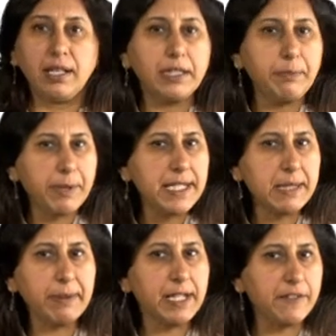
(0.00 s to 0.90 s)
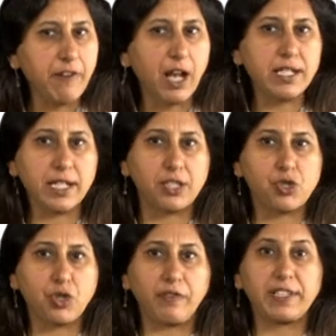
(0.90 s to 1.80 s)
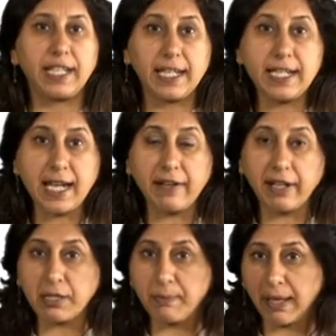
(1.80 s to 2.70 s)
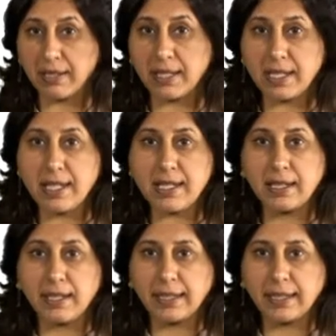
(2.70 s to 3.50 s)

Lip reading: the principal advantage of the indirect method is